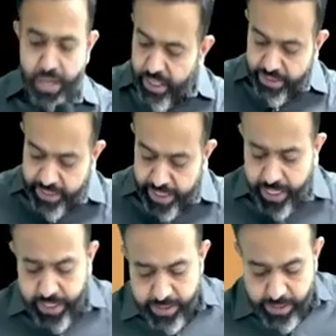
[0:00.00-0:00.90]

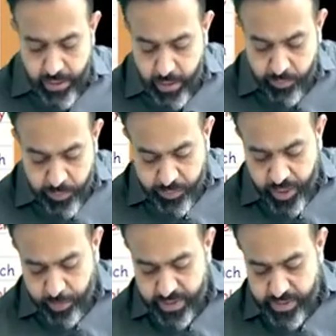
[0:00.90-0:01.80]
Second is a
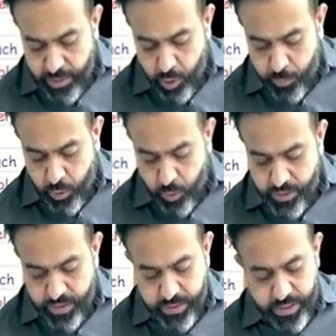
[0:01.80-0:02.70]
15% of
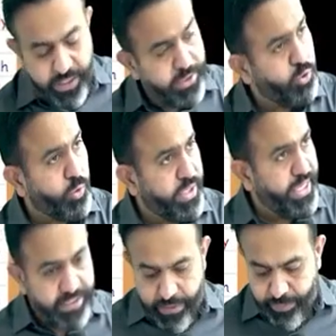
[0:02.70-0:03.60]
gross receipt is totally
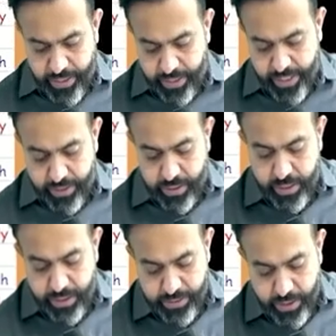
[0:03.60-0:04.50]
exempted, and
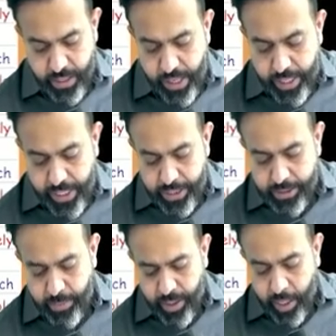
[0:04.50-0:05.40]
third is a
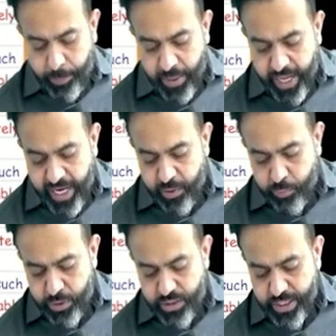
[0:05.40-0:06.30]
income applied
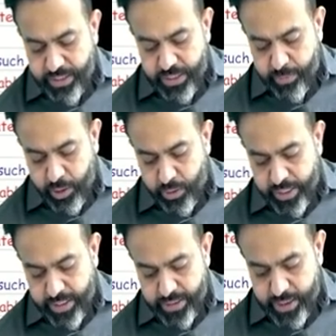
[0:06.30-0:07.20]
for charitable or
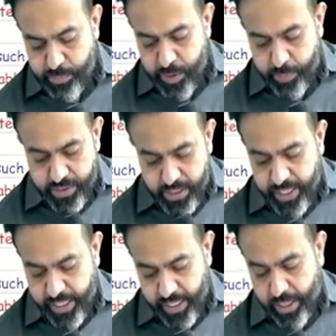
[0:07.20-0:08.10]
religious purpose in
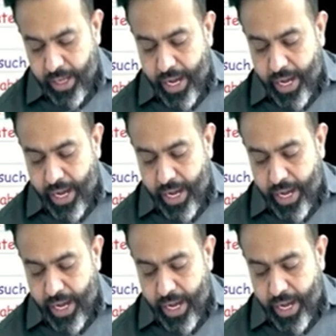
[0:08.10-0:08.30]
India.